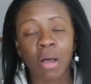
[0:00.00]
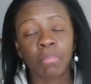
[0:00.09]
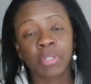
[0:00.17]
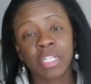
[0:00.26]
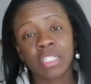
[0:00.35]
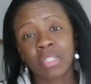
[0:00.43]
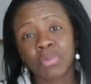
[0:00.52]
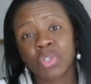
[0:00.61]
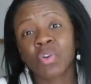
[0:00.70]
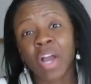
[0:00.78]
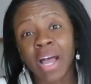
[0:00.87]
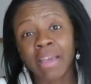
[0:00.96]
Please
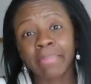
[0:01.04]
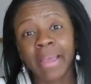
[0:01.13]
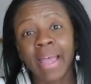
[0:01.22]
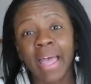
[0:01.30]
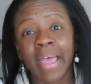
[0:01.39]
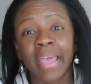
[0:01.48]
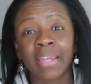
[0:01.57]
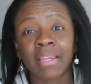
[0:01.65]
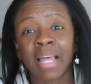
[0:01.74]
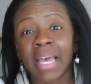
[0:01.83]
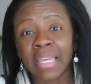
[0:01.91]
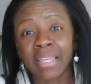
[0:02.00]
subscribe and
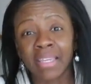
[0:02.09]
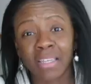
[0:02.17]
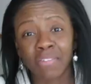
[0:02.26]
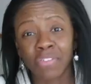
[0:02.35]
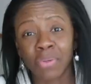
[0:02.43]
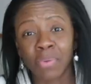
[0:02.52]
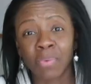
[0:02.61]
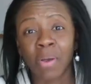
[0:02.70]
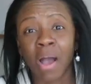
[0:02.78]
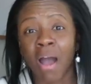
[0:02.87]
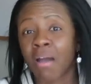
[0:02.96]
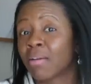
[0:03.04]
like if
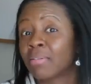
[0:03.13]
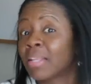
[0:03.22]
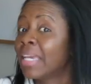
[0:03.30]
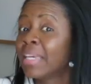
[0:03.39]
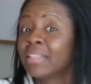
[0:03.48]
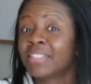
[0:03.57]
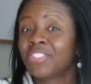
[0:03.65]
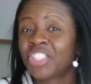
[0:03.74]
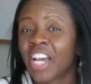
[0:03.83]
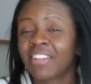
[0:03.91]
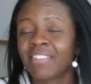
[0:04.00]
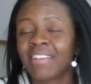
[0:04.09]
you are liking this
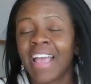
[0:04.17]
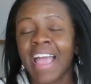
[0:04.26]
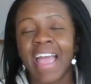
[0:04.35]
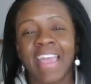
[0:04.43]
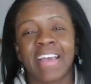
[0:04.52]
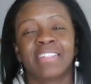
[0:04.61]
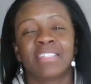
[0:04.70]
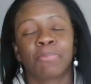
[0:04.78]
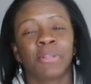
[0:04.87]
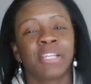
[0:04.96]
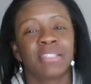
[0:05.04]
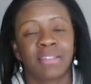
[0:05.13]
channel, and
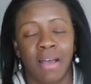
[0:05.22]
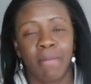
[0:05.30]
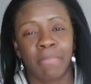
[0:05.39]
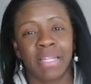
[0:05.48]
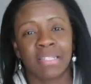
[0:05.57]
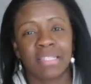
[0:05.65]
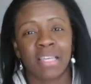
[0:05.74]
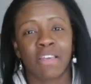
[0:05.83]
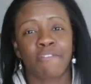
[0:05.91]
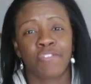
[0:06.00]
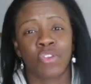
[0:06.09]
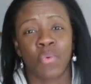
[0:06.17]
please comment
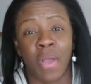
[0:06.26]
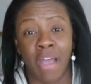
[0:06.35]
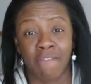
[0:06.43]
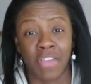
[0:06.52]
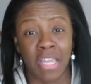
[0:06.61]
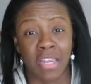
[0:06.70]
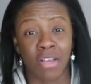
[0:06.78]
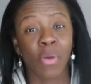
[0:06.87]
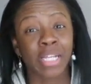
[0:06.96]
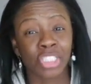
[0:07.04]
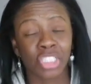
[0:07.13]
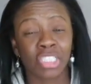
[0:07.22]
if you have any
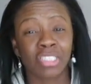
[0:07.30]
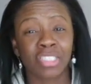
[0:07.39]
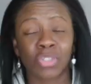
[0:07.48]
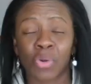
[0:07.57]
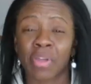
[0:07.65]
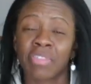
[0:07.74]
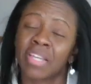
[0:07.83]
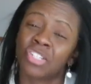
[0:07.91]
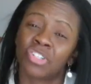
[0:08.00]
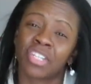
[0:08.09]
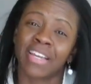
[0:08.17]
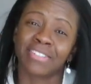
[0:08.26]
questions or
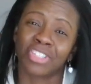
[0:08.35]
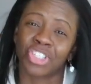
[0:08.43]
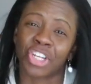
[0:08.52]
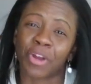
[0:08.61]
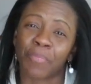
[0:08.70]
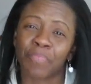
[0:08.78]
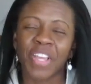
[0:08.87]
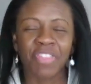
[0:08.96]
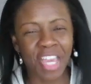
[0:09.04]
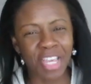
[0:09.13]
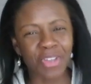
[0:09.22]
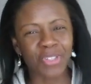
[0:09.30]
things you'd like to share.
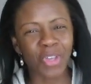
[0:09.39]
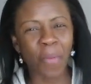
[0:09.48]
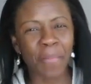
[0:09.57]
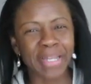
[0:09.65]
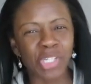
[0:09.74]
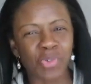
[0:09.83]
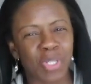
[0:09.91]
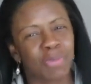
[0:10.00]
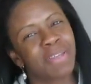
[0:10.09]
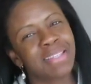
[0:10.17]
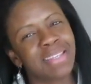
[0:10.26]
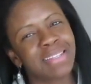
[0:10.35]
Thank you so much for
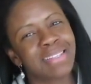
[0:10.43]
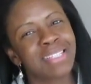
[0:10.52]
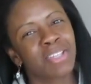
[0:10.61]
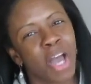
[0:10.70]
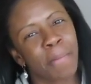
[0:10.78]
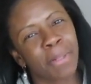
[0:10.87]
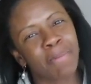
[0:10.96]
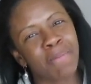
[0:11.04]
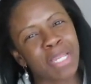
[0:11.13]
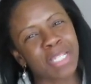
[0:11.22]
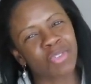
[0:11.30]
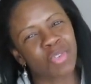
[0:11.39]
spending these couple of
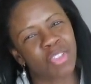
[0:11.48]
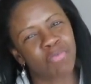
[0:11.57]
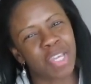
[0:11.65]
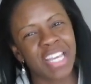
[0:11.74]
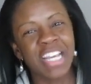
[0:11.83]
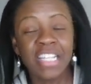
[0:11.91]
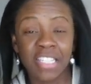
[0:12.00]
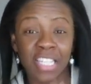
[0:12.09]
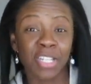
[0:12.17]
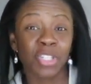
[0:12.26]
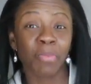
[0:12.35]
minutes with me. See you